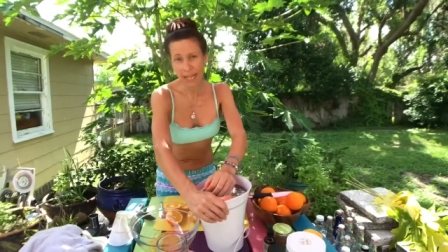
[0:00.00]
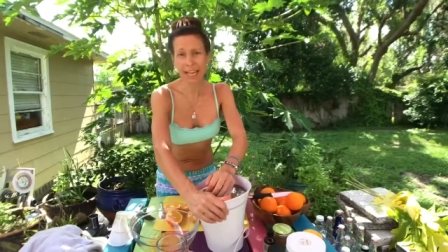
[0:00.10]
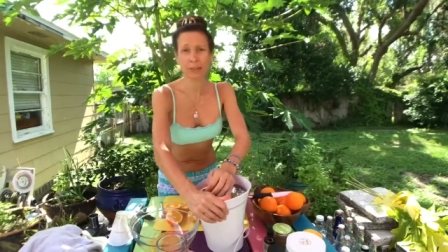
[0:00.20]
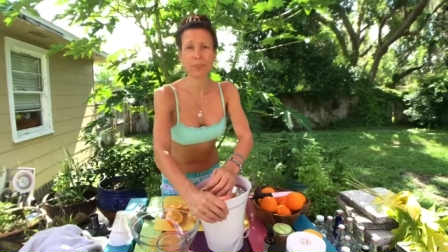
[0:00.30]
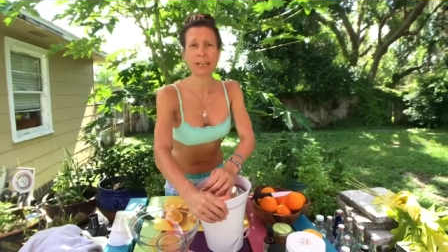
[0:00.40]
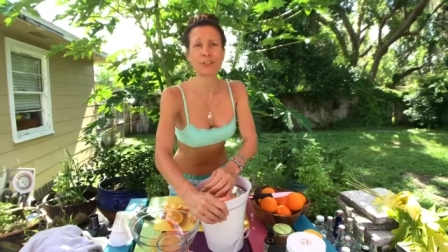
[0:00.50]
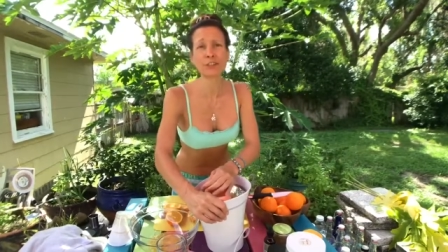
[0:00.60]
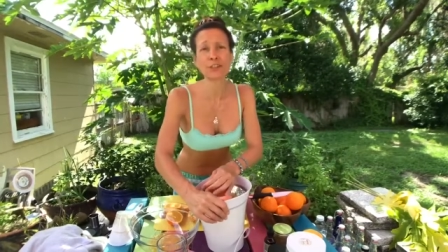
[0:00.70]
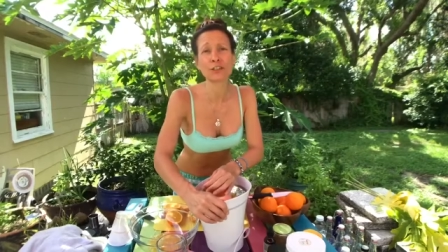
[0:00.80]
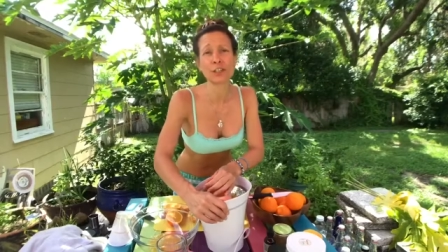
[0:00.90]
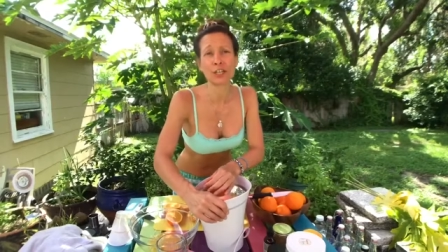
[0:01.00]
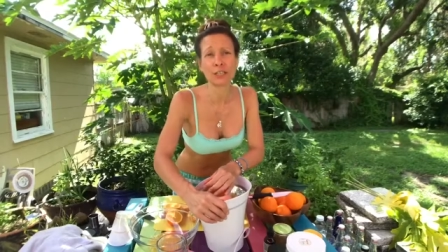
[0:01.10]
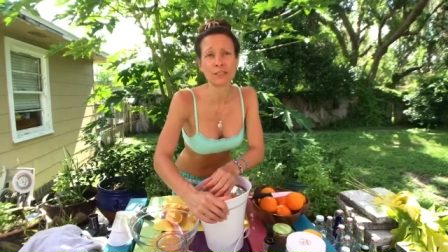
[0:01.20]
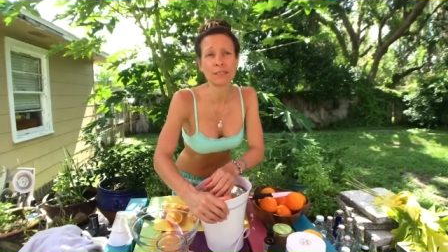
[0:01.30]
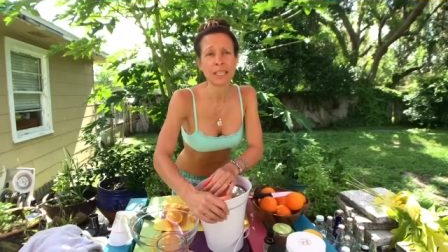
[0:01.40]
Heck, when I was a little
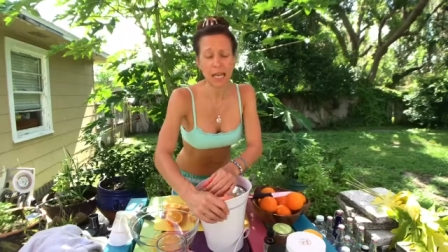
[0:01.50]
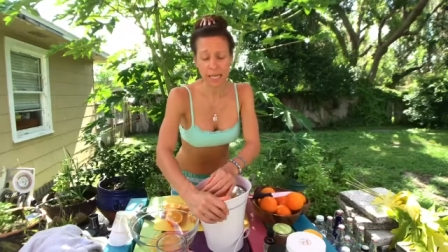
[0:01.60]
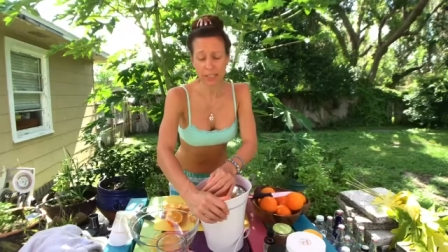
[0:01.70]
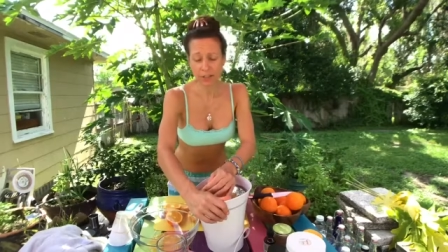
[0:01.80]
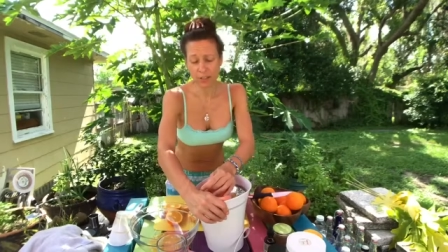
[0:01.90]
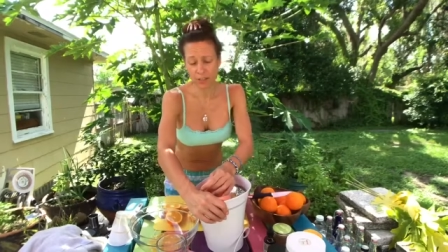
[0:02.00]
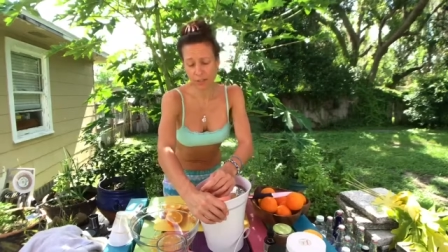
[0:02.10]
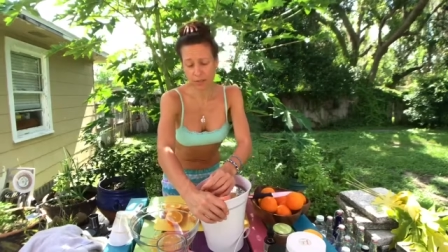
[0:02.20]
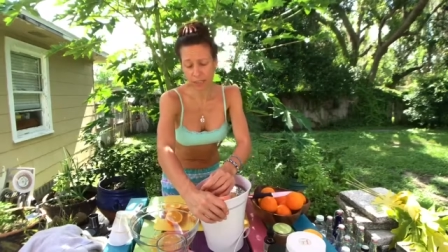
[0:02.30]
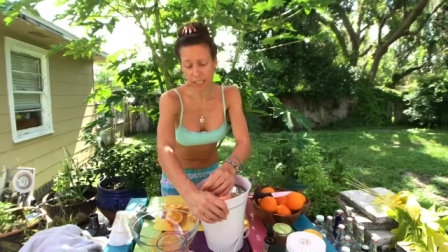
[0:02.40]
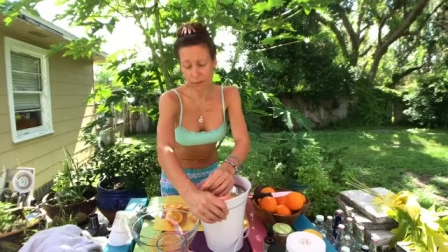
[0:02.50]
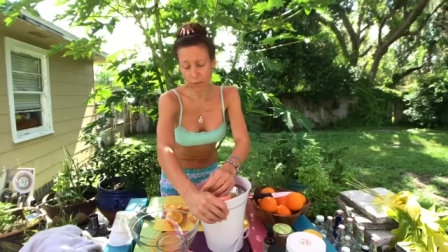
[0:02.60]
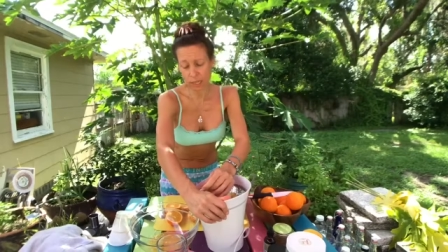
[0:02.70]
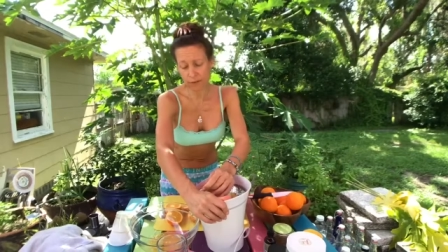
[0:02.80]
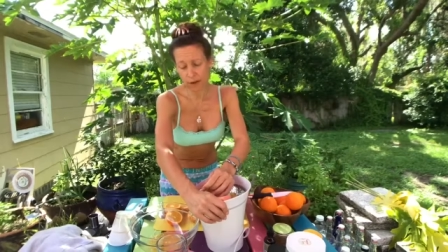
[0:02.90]
girl, I used to eat
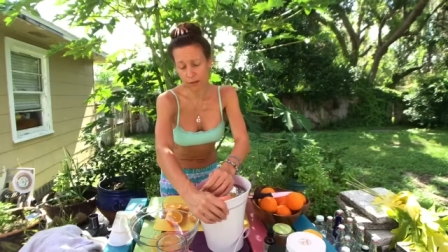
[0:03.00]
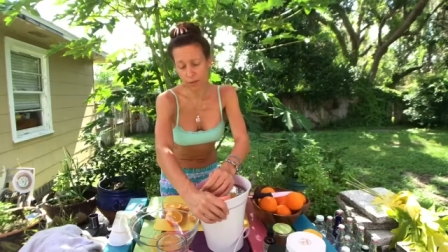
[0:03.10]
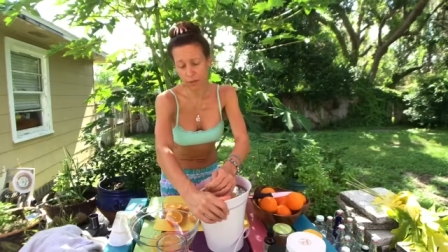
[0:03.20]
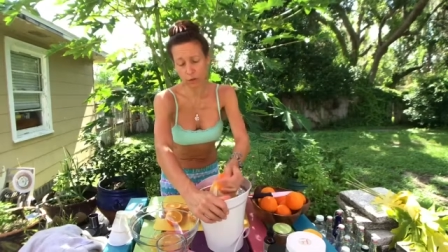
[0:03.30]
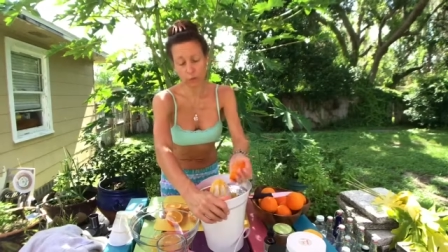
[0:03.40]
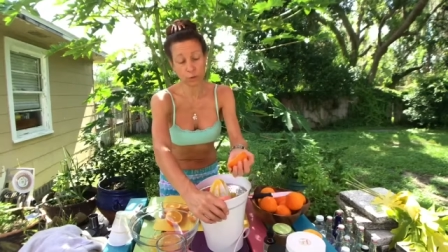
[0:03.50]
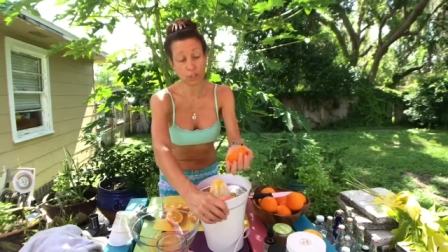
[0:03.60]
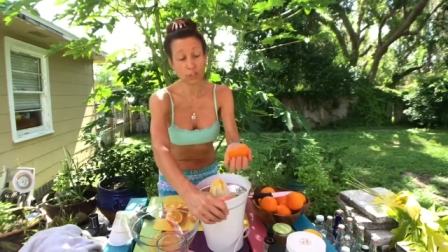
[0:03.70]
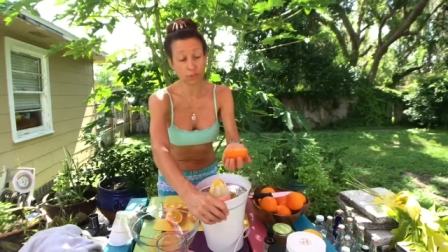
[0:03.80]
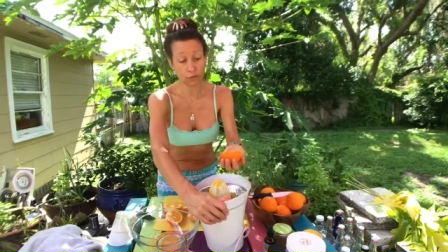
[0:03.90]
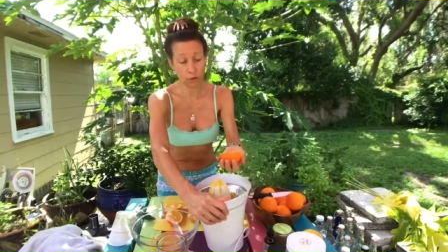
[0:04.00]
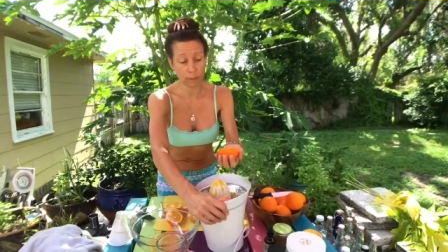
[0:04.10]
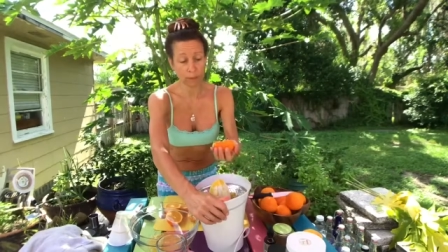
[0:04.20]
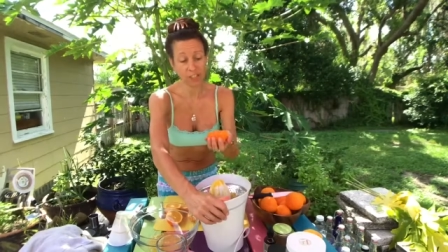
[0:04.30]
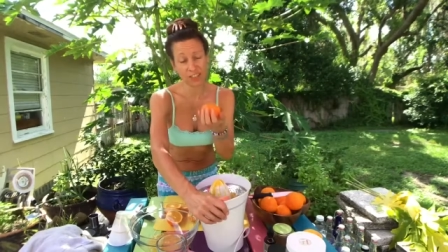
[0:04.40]
whatever I was told was good for
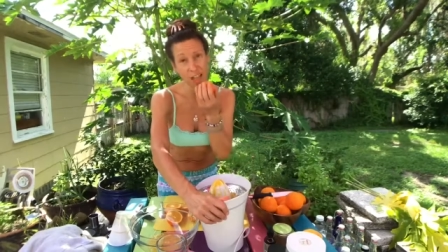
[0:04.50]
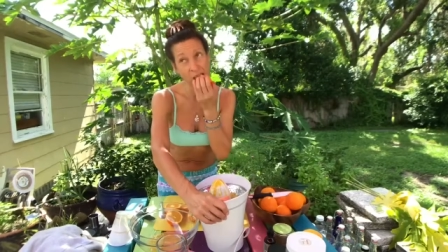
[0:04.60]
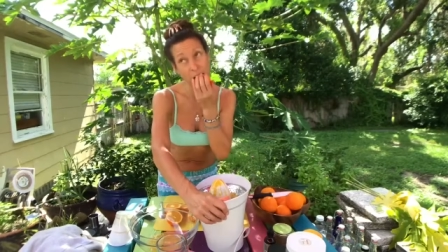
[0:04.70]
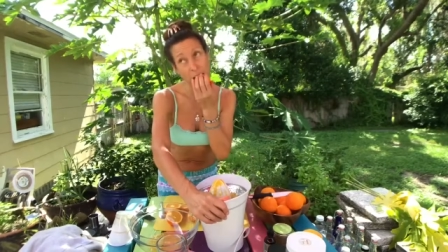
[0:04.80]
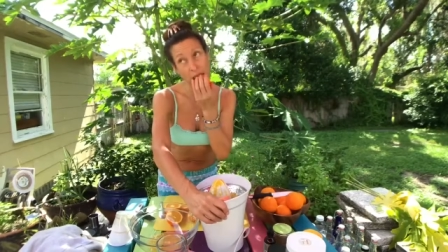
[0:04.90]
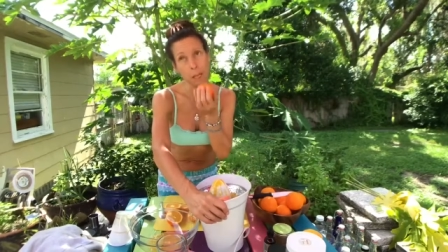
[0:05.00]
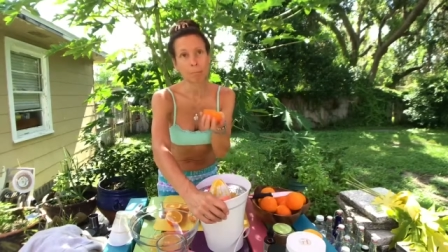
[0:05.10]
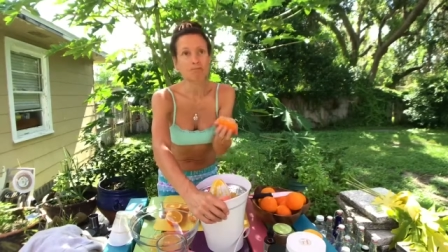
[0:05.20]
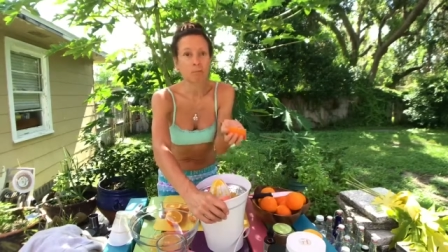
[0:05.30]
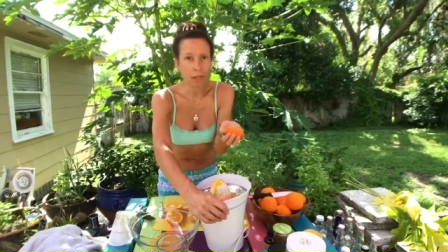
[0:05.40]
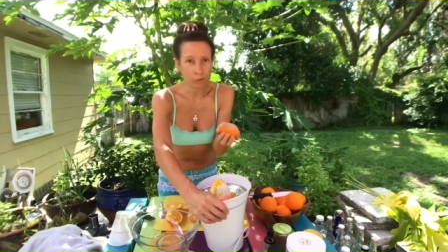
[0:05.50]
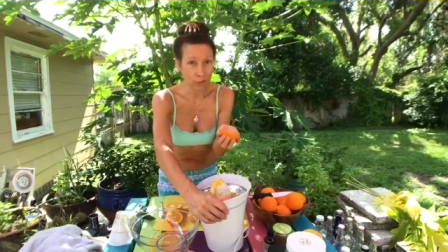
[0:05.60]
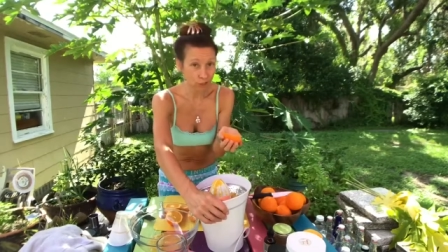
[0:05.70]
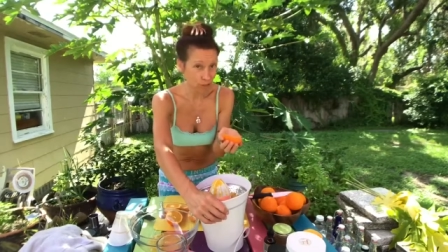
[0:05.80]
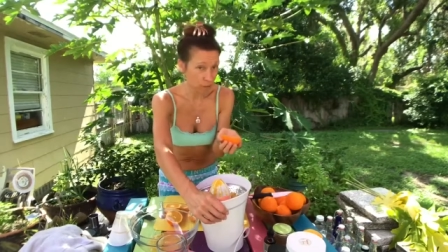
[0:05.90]
me because I
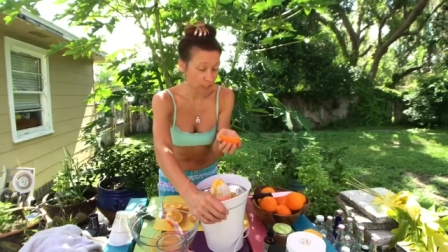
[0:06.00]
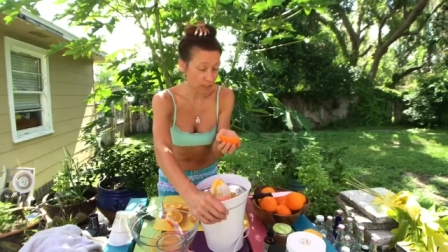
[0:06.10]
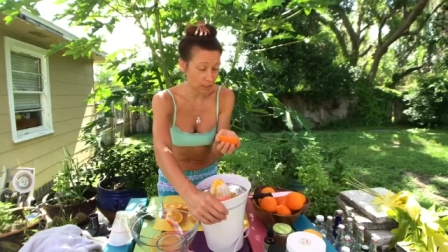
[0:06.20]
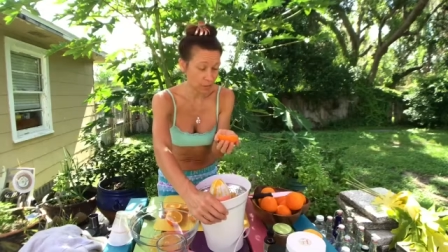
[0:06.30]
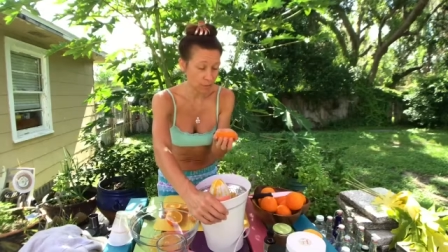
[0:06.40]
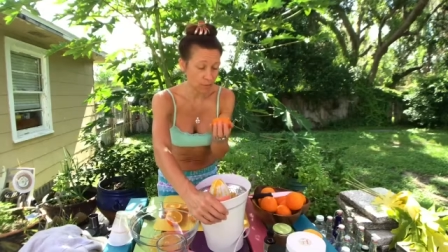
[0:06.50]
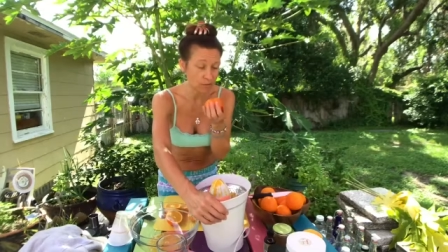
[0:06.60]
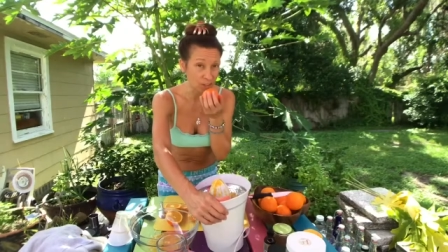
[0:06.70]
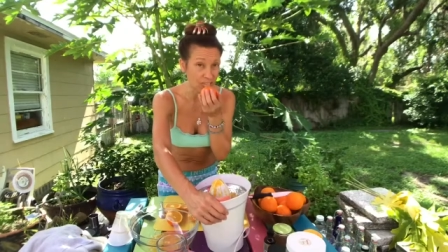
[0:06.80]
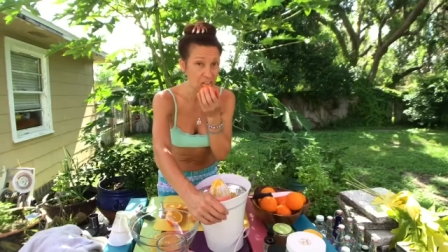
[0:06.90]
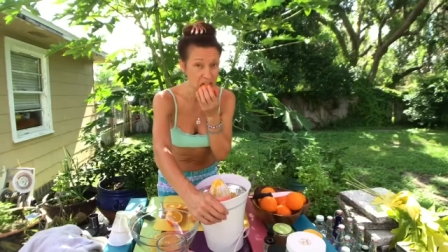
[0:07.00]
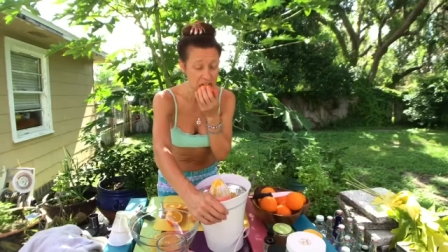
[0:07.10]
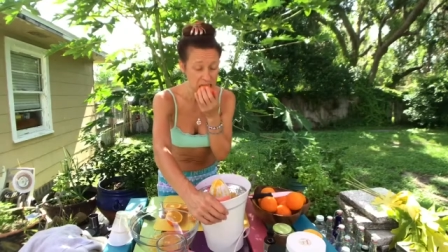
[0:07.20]
trusted my adults, right?